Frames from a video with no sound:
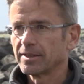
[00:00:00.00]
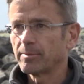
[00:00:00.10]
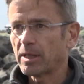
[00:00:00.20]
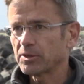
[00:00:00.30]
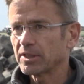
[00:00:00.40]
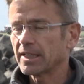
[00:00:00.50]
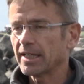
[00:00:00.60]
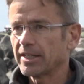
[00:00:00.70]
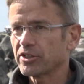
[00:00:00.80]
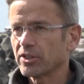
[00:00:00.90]
the mountain
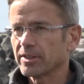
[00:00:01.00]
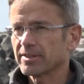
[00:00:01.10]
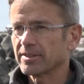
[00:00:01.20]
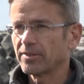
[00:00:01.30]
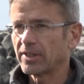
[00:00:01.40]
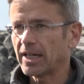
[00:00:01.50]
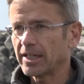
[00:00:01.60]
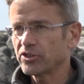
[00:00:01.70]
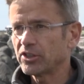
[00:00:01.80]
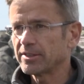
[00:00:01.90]
glaciers, the
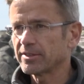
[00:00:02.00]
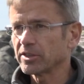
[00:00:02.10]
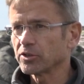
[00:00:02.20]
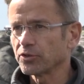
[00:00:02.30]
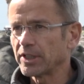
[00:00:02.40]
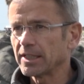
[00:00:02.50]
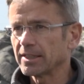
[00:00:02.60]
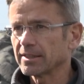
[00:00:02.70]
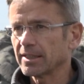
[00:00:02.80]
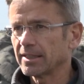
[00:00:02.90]
ice sheets in
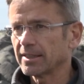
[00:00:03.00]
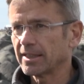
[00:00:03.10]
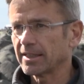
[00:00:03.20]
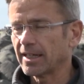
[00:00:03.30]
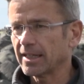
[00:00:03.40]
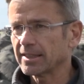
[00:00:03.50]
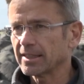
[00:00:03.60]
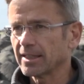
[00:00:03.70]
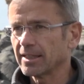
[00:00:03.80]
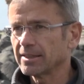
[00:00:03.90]
Greenland and
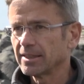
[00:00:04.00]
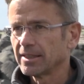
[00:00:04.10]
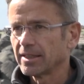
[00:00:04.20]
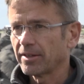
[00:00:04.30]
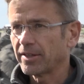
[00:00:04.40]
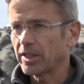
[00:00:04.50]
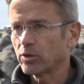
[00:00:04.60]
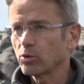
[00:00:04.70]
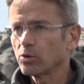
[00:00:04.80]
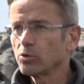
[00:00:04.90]
Antarctica. They are
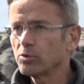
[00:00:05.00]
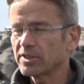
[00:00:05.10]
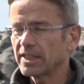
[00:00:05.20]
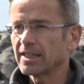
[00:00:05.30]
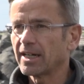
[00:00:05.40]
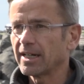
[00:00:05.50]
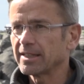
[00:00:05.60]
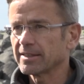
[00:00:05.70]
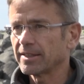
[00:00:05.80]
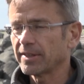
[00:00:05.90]
all losing
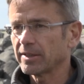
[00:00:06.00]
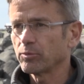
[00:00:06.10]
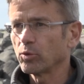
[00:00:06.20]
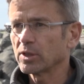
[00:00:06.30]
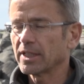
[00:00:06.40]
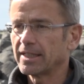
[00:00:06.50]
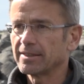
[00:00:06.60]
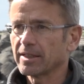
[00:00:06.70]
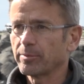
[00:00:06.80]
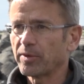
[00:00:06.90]
ice, and that water
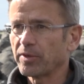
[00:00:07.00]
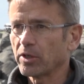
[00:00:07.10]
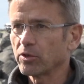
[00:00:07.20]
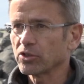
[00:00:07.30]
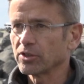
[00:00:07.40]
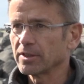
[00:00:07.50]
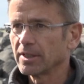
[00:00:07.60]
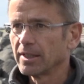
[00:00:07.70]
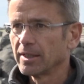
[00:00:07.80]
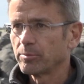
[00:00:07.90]
ends up in the ocean,
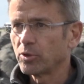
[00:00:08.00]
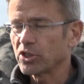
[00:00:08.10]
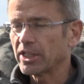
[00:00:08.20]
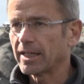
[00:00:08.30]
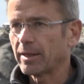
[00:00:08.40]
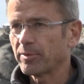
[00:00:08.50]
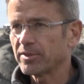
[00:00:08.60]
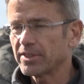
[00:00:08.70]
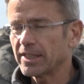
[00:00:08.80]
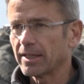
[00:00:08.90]
pushing up
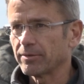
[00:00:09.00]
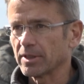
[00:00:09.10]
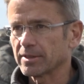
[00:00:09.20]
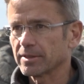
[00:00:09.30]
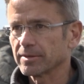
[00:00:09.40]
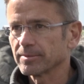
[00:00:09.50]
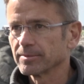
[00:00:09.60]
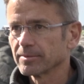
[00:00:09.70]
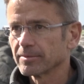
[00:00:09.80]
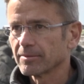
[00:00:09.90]
the sea levels.
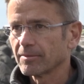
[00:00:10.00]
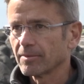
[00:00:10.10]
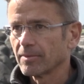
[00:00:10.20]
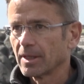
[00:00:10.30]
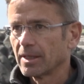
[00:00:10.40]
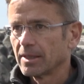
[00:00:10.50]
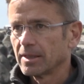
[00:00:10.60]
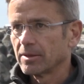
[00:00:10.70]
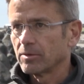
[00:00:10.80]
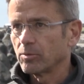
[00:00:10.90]

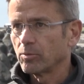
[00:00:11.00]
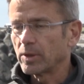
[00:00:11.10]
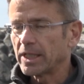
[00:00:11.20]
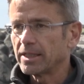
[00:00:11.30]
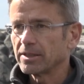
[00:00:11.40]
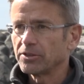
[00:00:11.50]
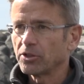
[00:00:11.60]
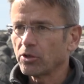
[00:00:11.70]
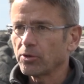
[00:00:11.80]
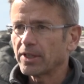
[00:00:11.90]
We know that sea
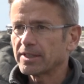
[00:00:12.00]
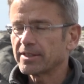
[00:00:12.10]
level has